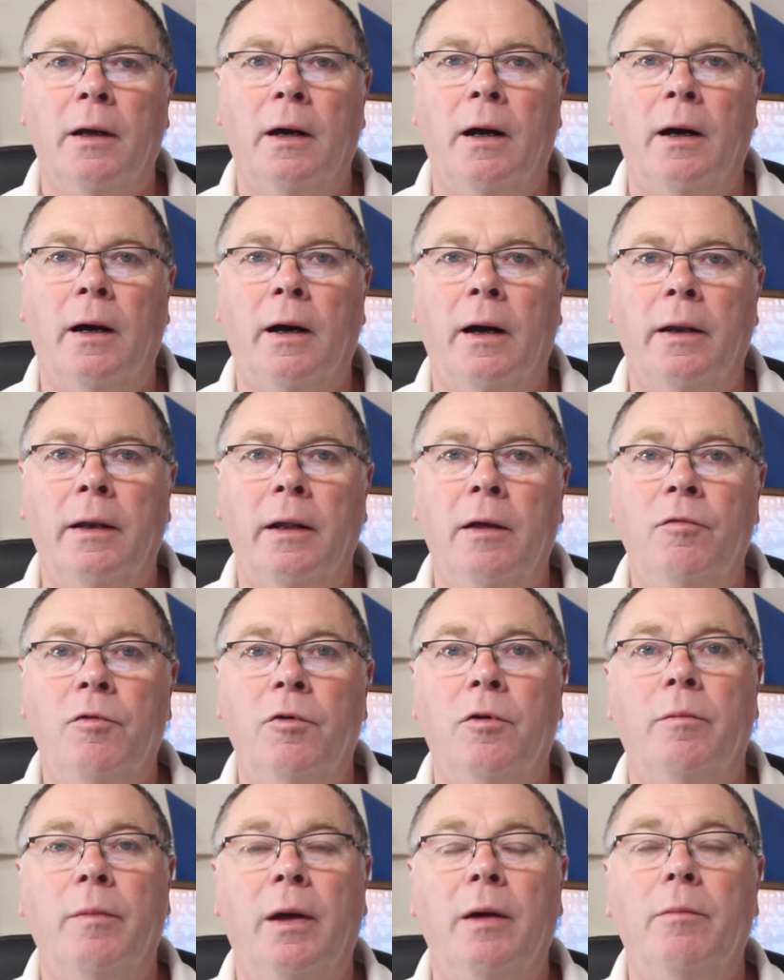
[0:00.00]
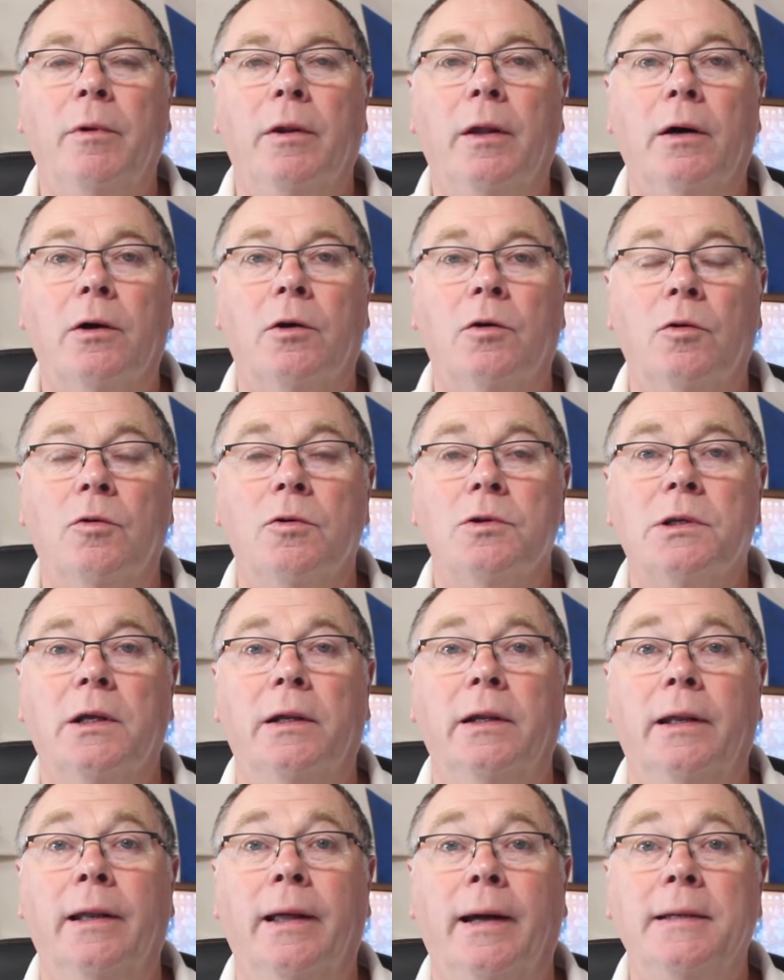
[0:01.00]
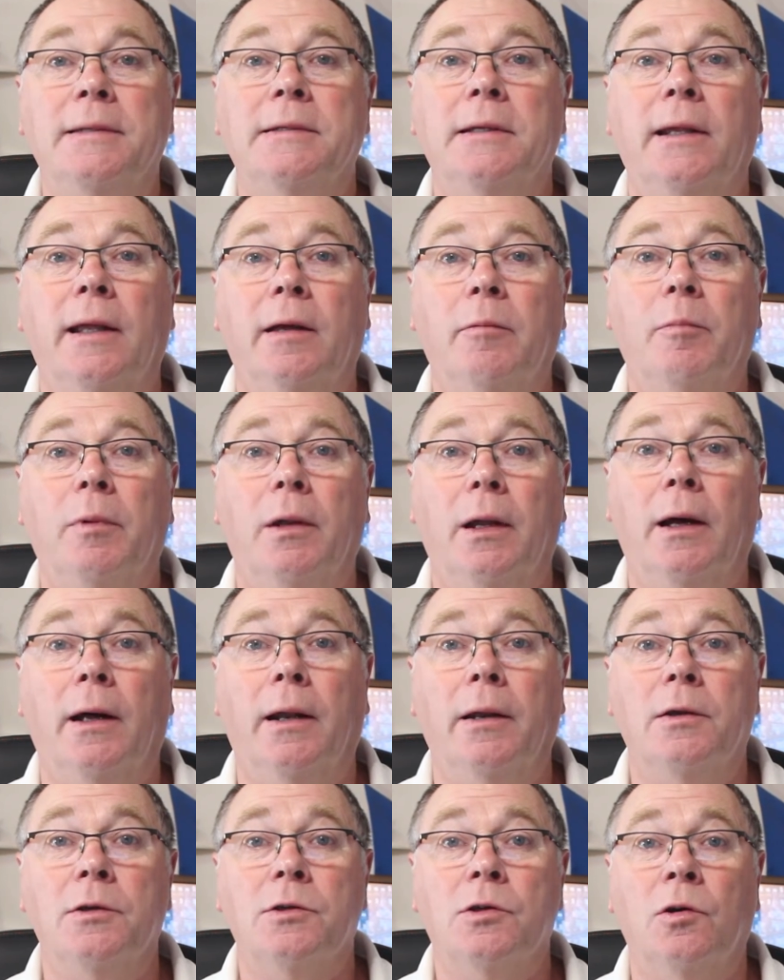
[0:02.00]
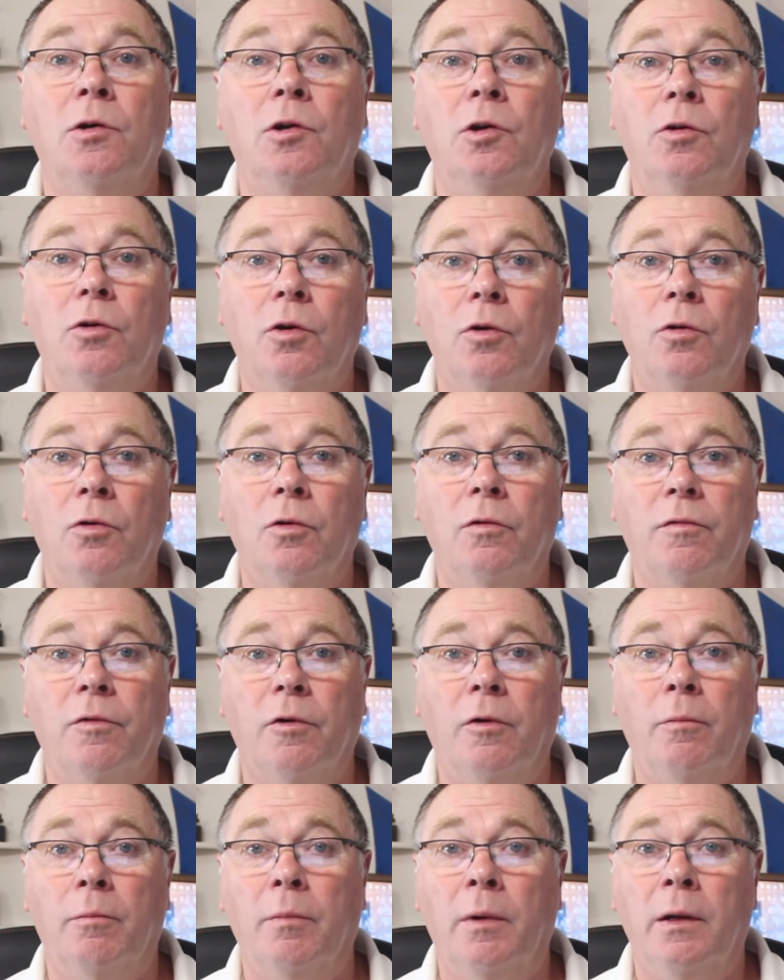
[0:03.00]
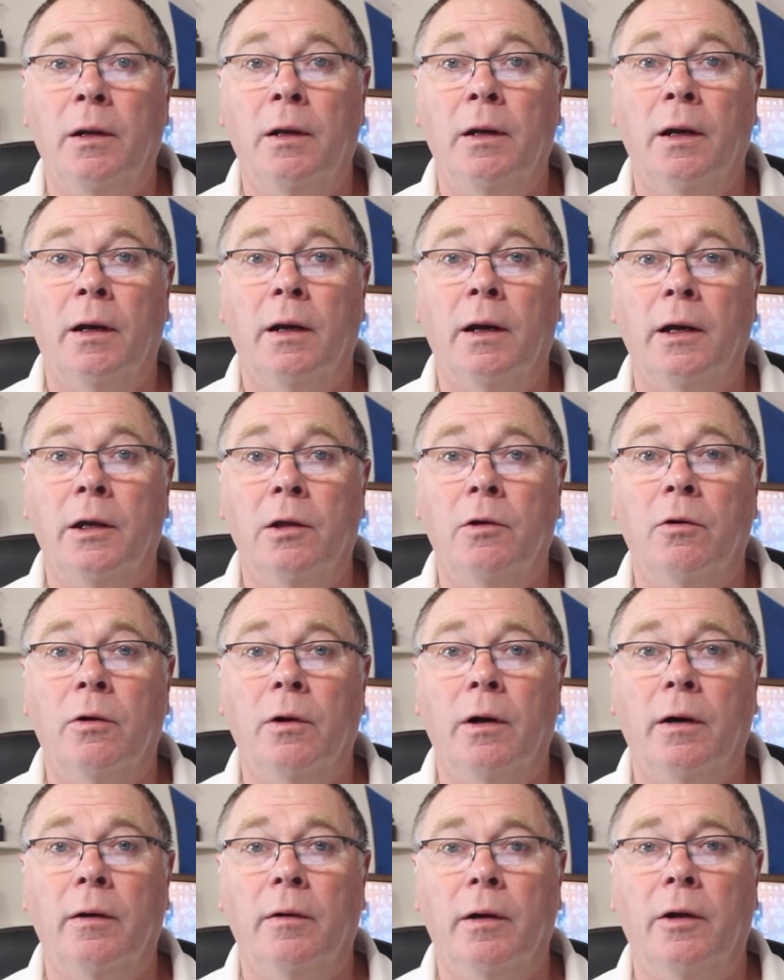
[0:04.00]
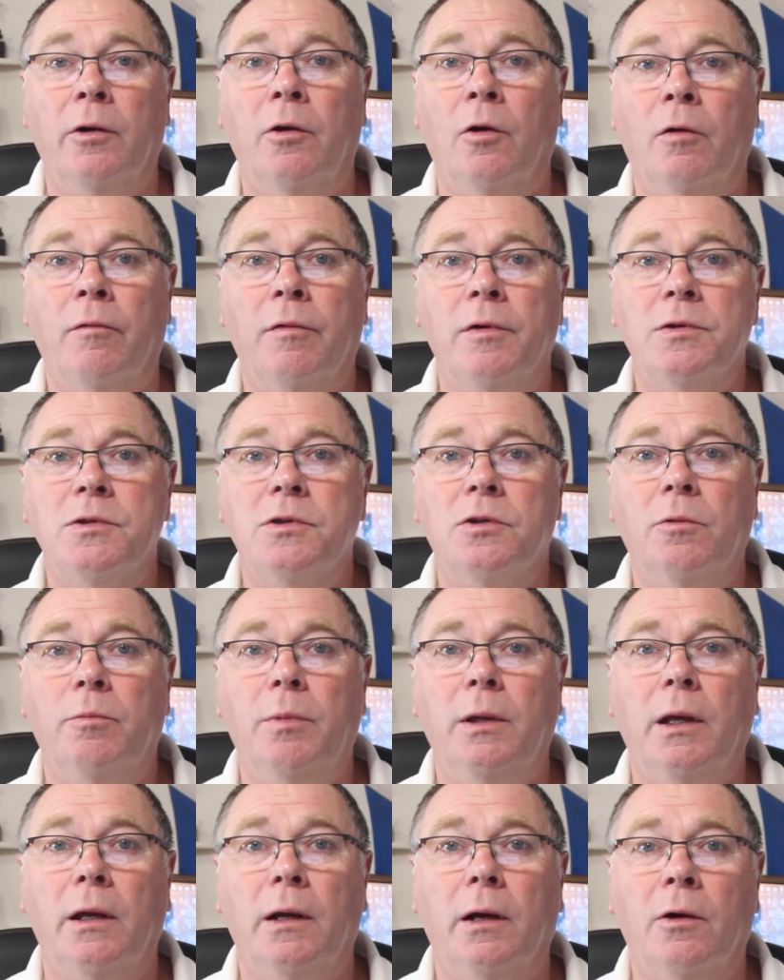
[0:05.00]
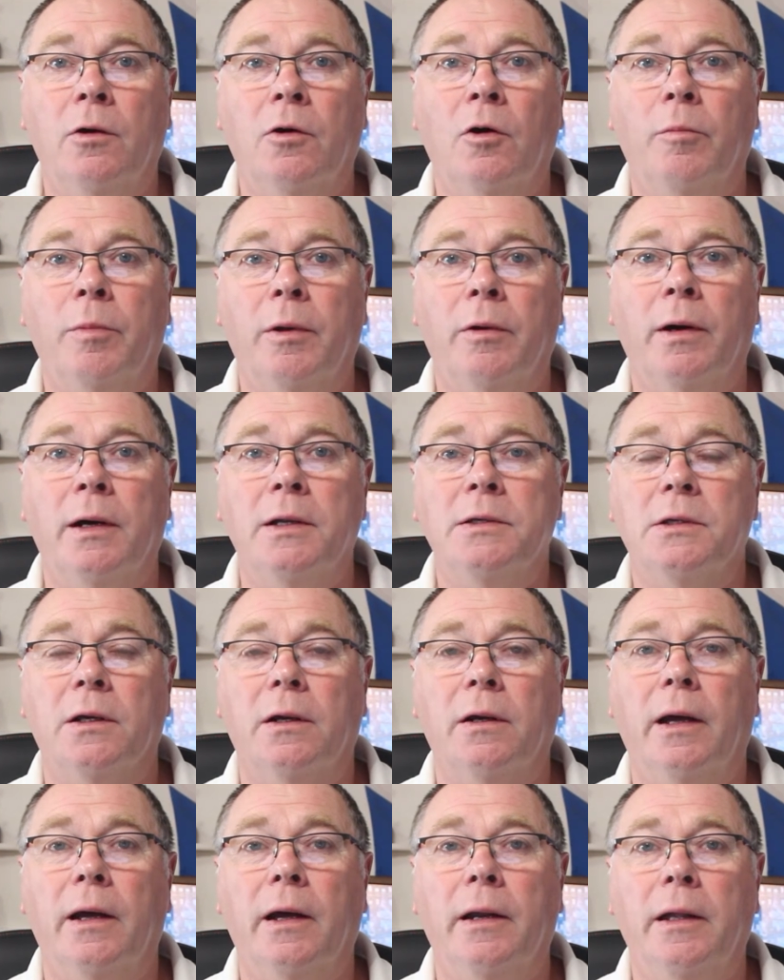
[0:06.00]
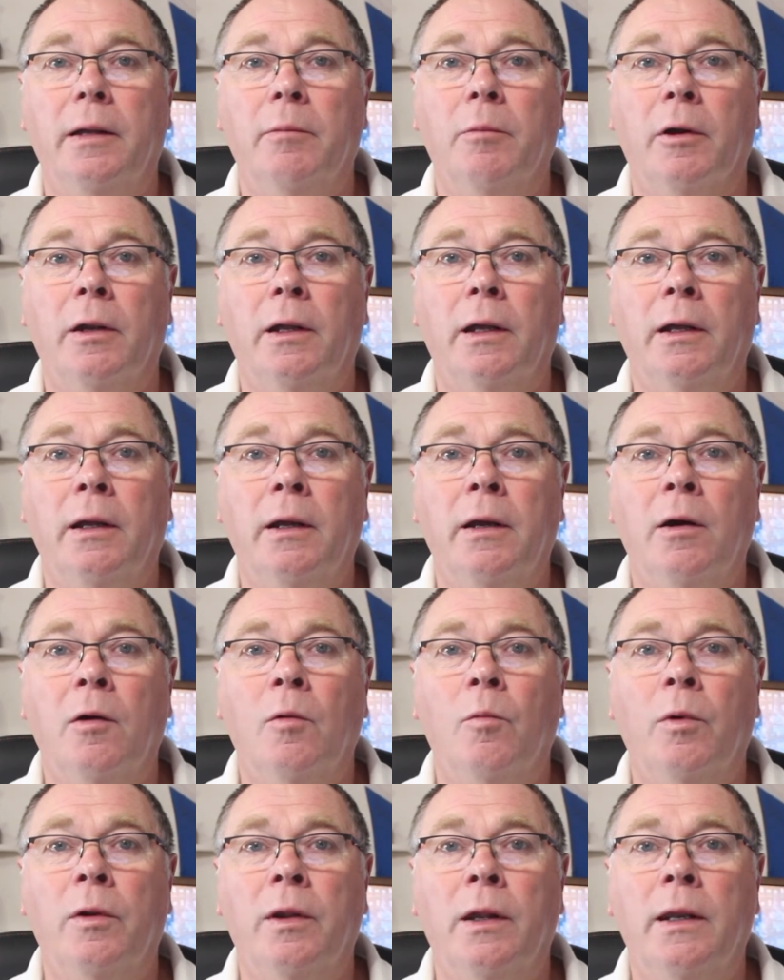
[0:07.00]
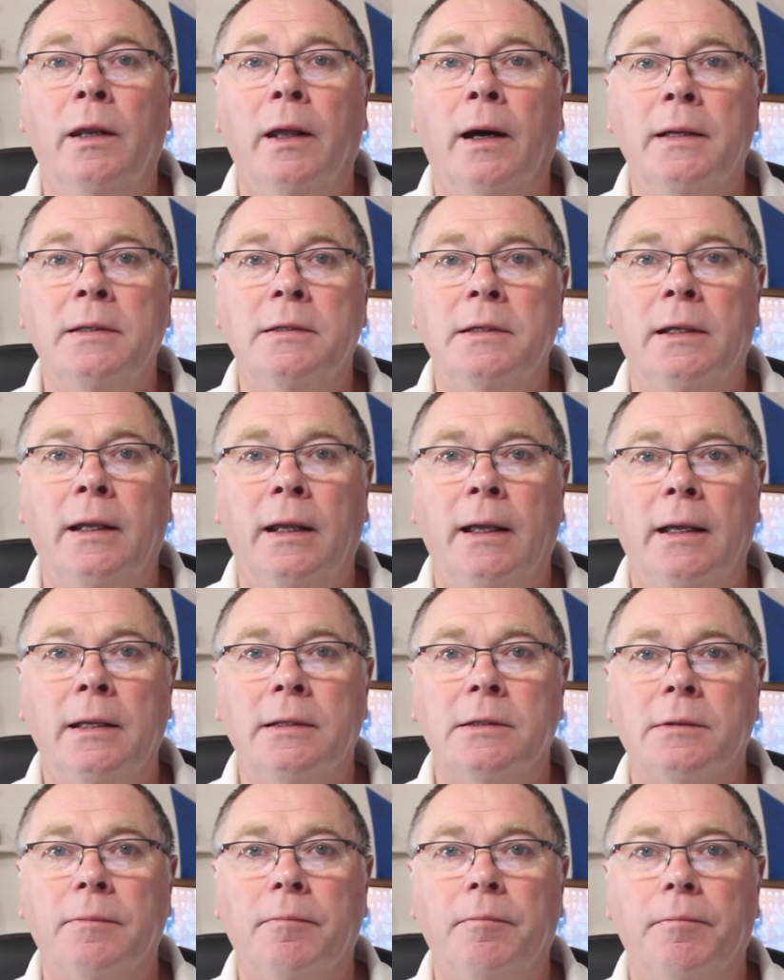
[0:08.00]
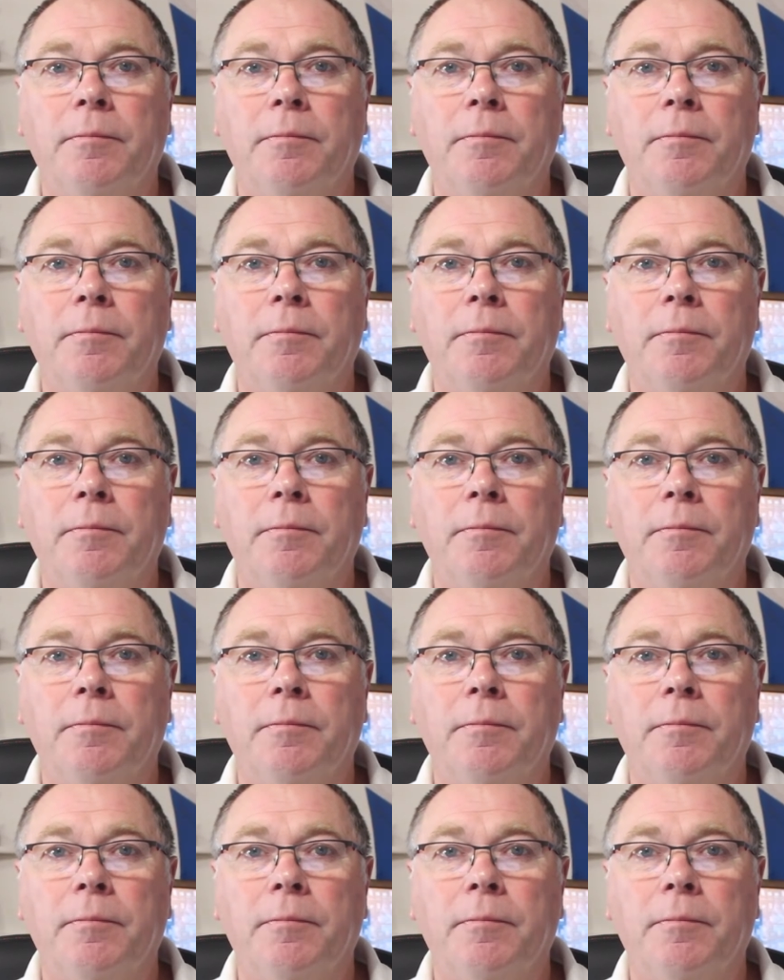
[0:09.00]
And if you remember, that course had a 90-day plan, so you could go from a novice to being a copywriter earning money within 90 days.